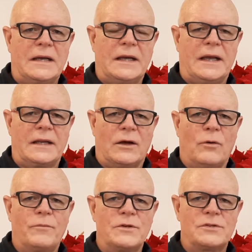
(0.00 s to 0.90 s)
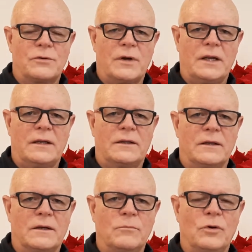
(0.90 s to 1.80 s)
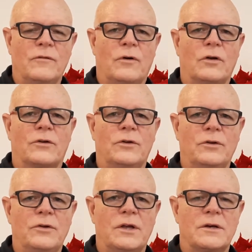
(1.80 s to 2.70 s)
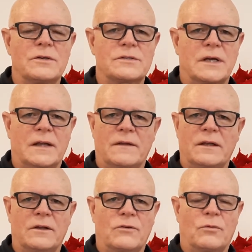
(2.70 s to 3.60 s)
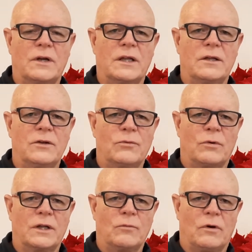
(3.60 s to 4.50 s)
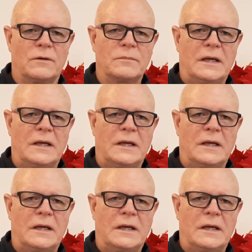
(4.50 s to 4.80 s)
and I hope that you're ready to move on to New Year's and then to 2021.